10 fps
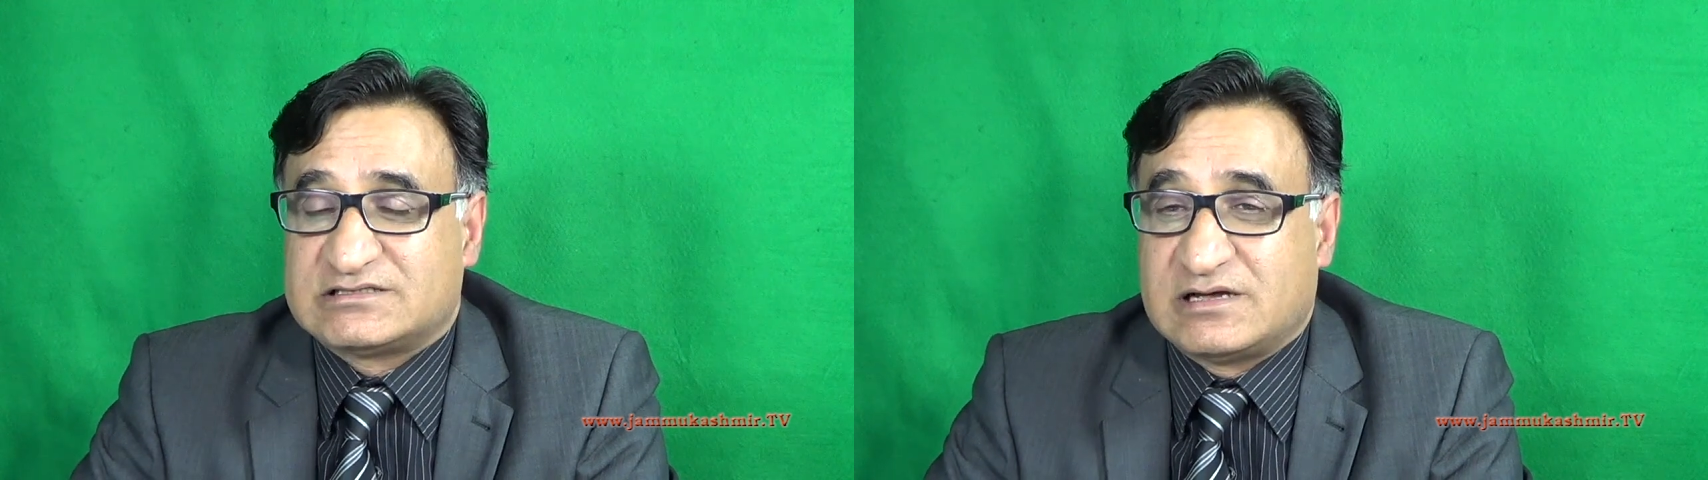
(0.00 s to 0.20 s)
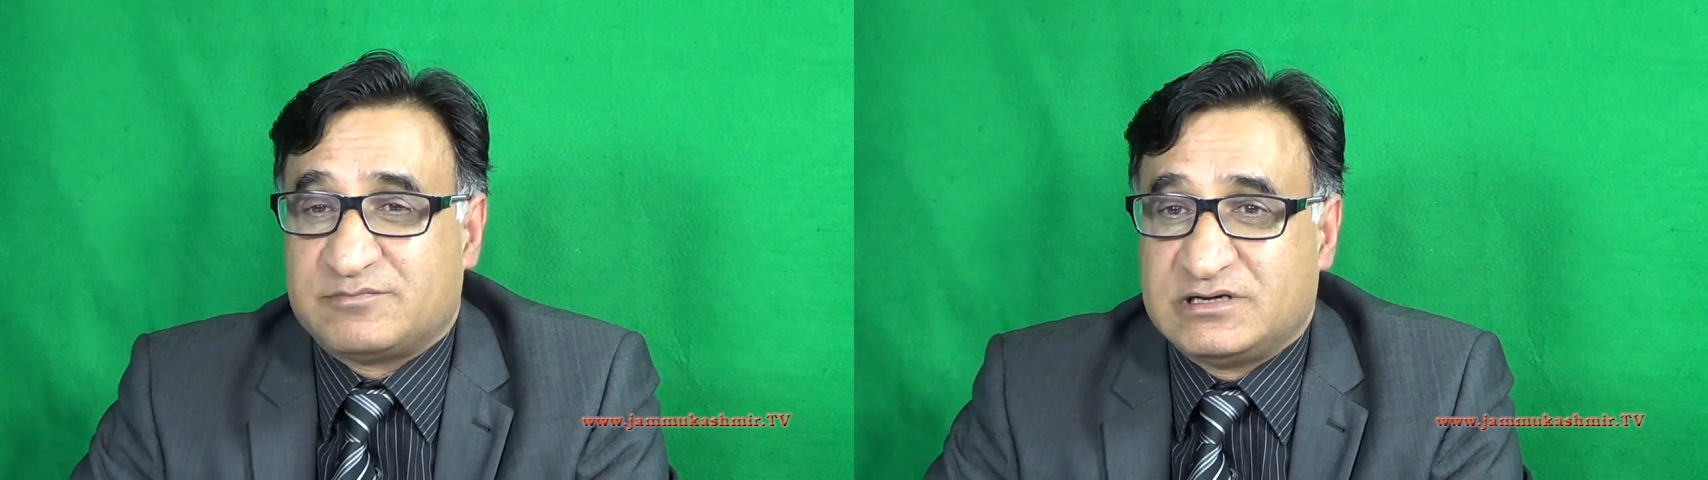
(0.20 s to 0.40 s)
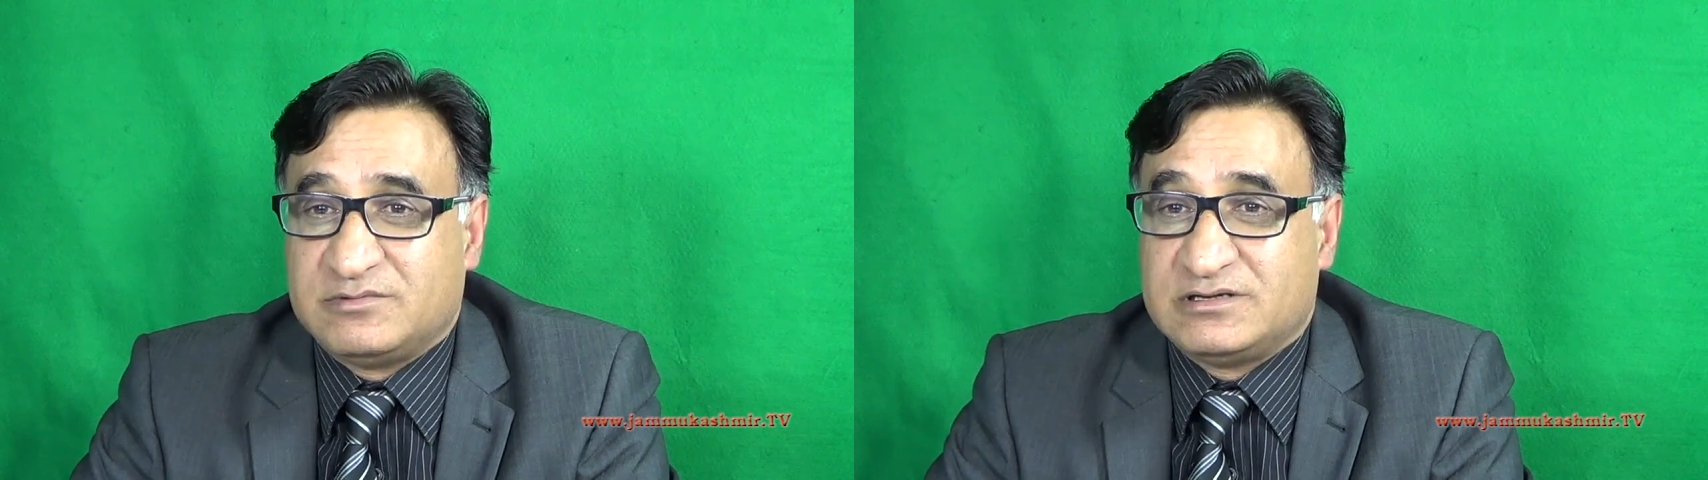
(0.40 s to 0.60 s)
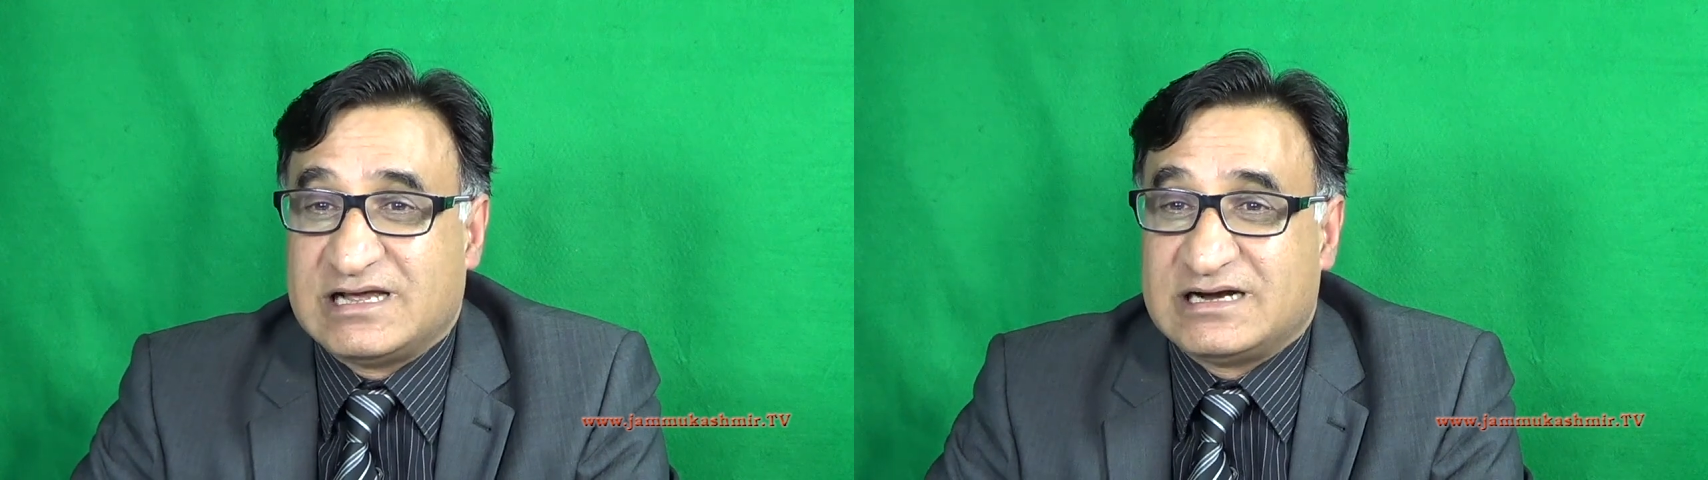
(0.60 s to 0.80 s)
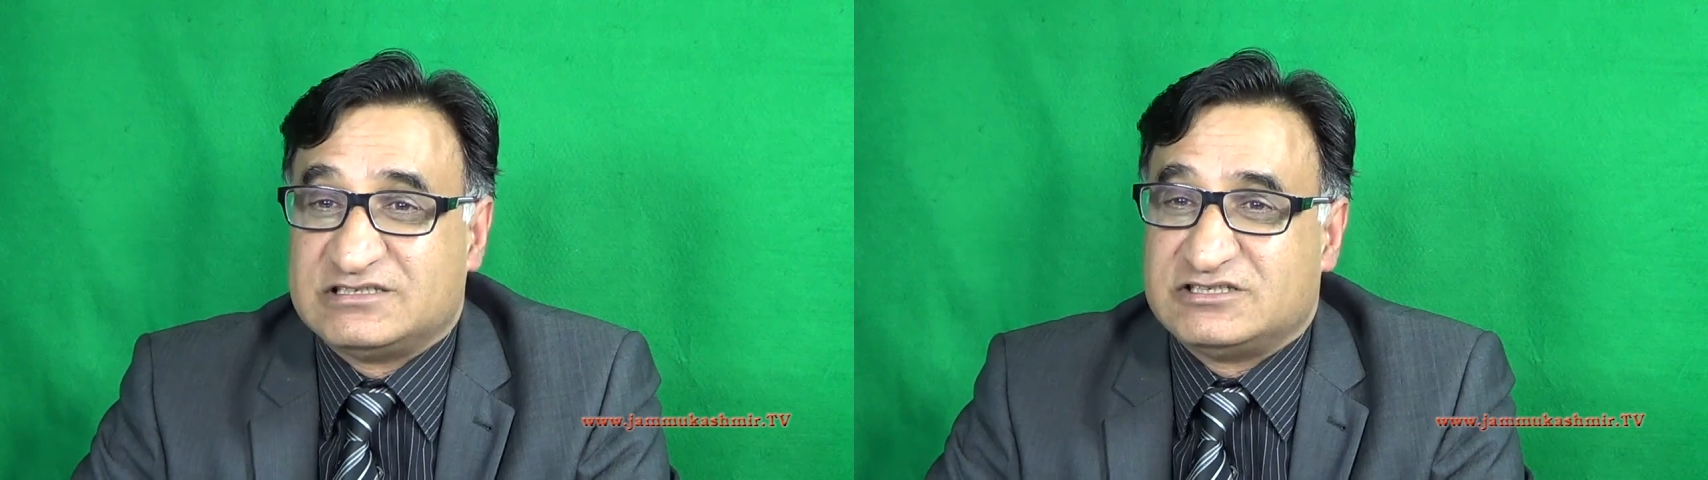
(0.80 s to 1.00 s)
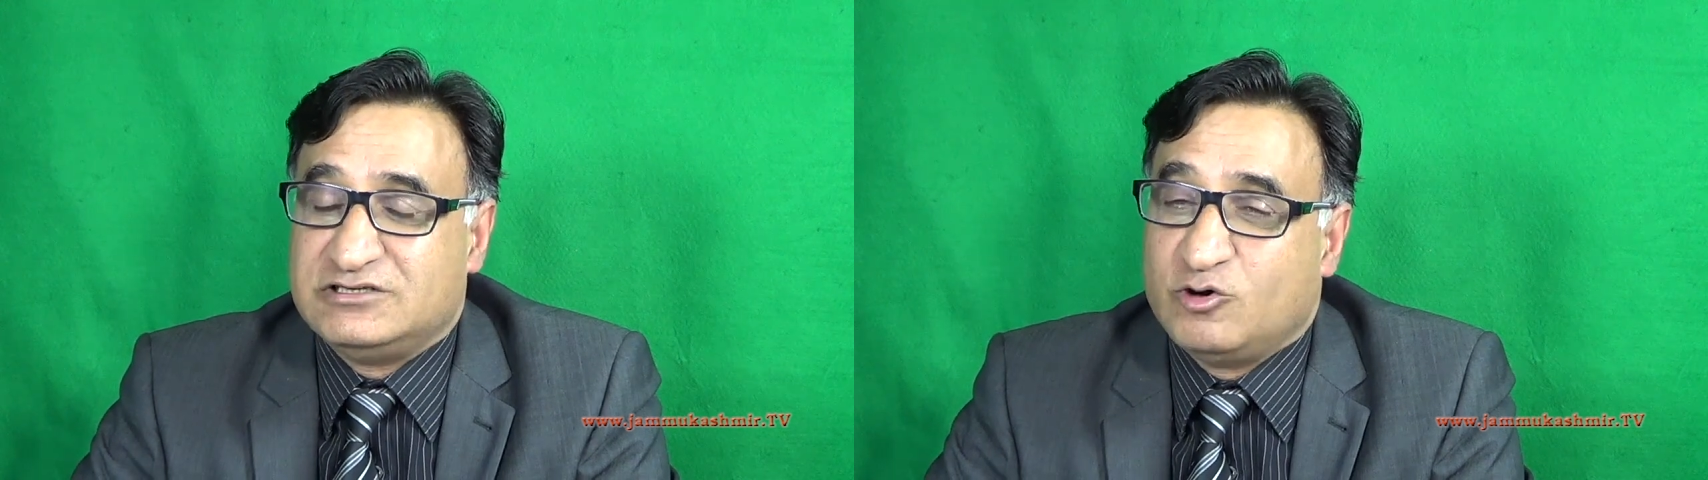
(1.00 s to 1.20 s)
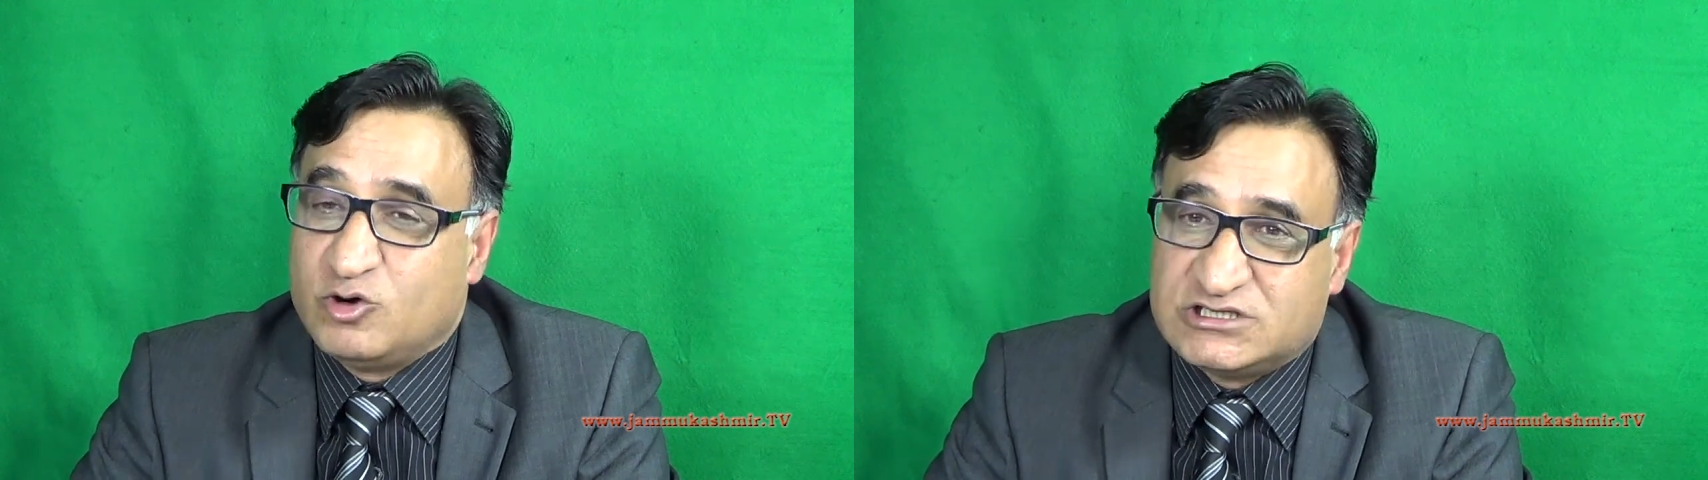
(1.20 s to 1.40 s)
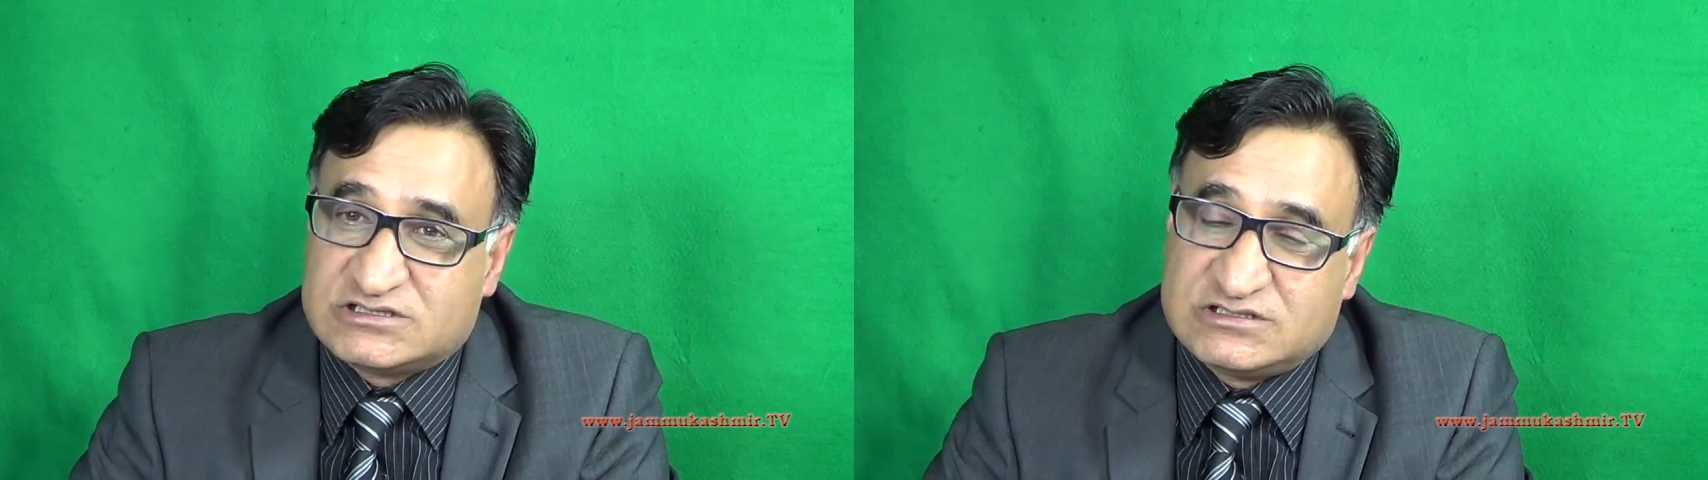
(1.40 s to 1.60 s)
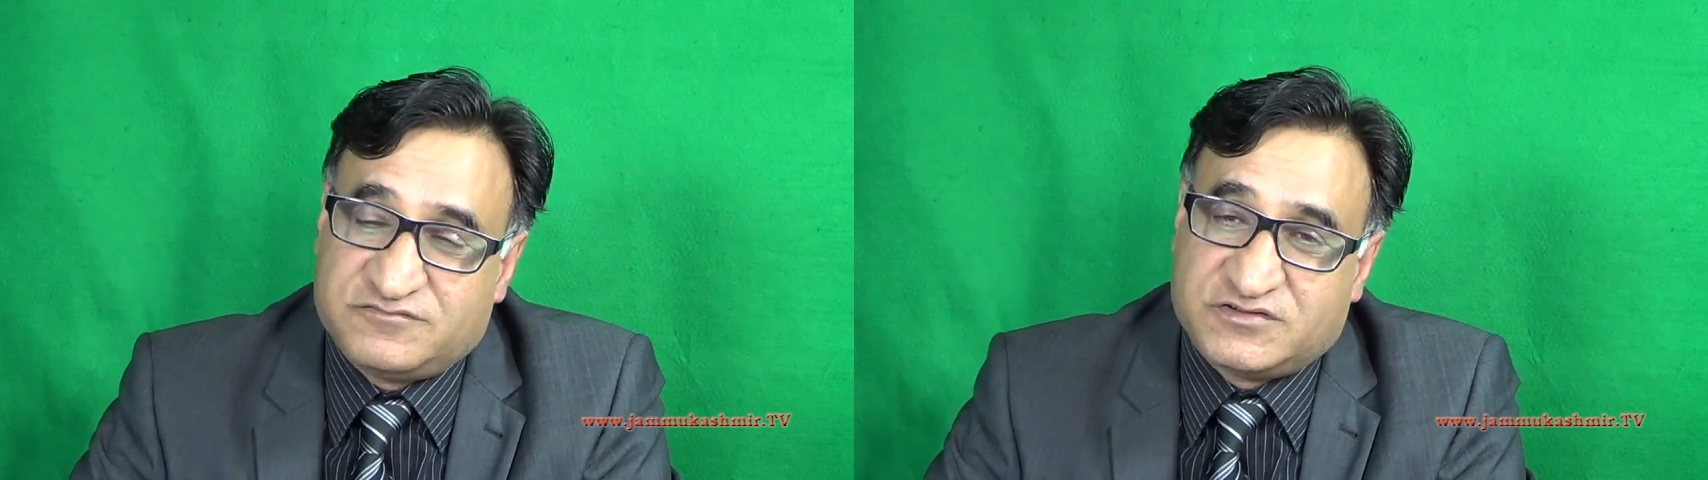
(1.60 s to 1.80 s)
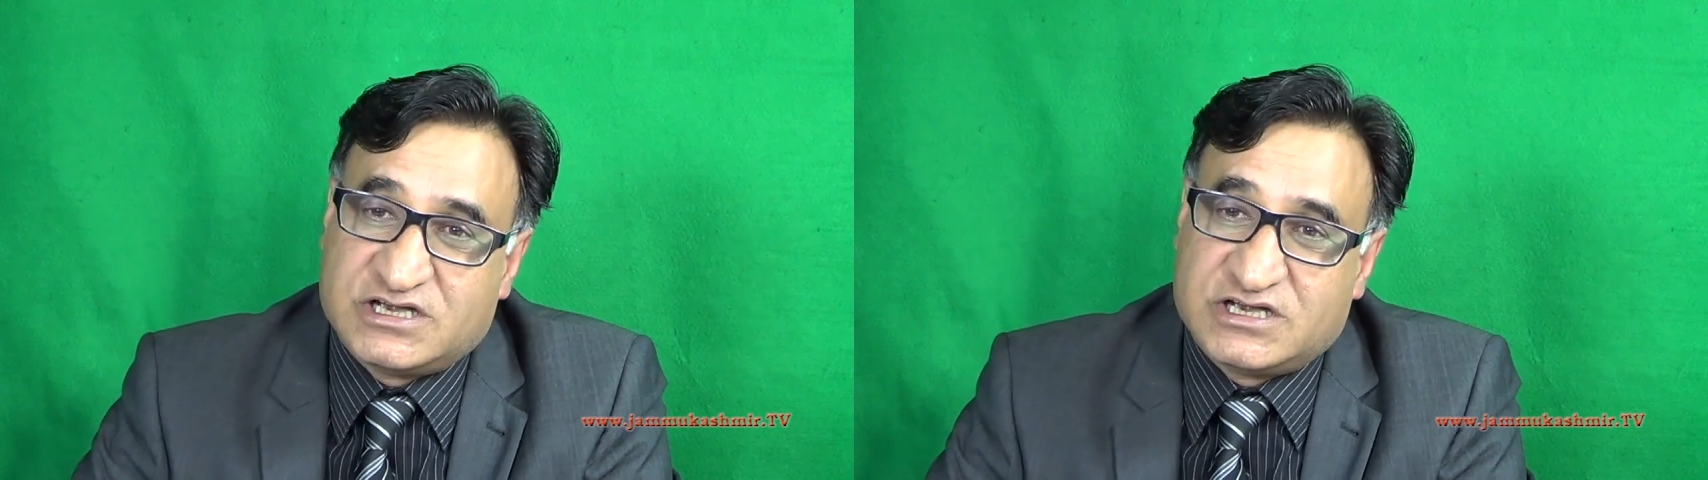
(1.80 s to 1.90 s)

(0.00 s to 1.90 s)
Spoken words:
That is no justification